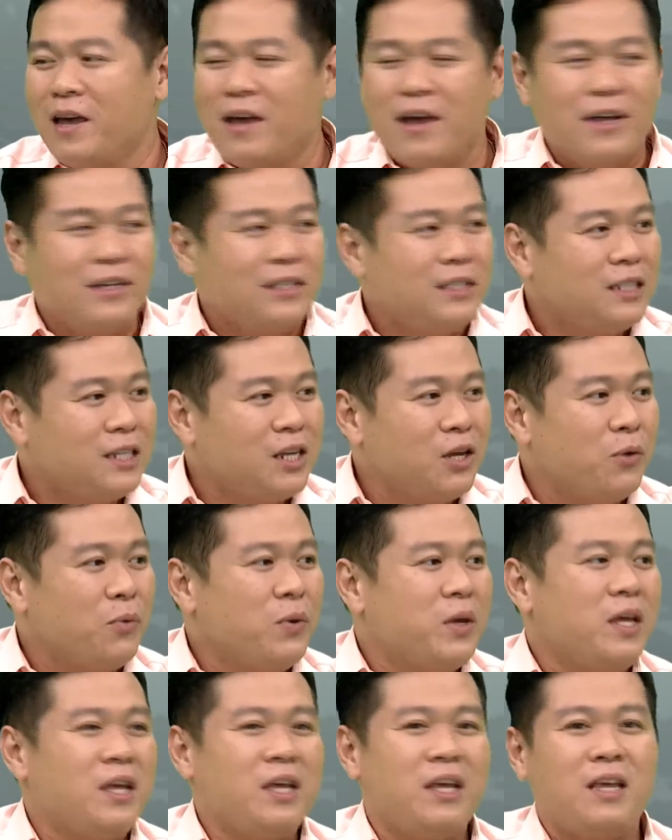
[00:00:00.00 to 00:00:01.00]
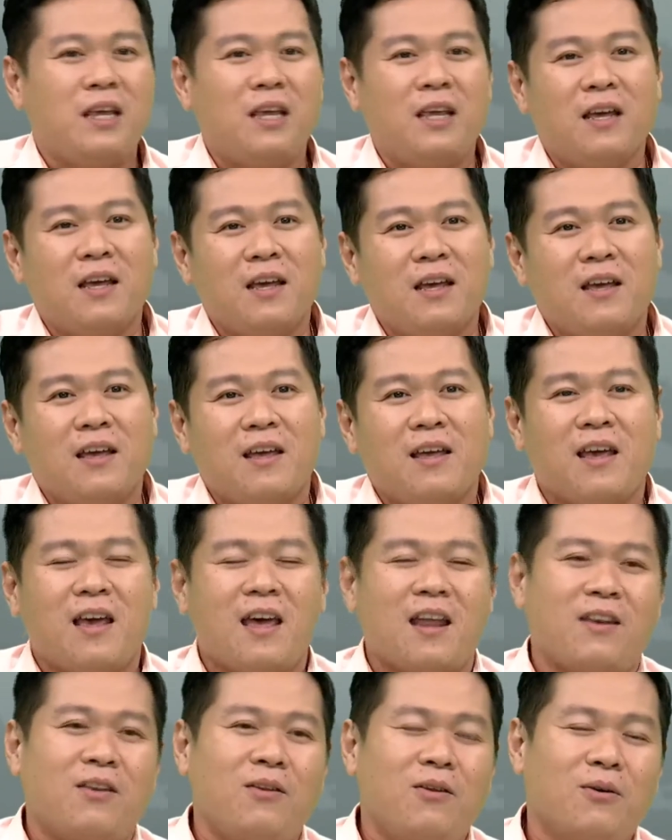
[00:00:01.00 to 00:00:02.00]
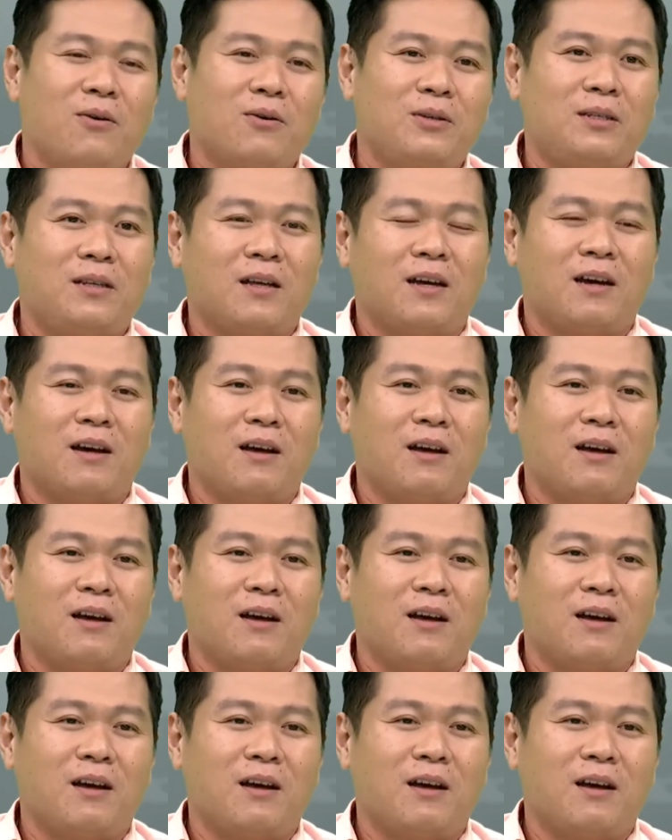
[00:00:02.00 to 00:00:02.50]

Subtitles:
ASTV, and those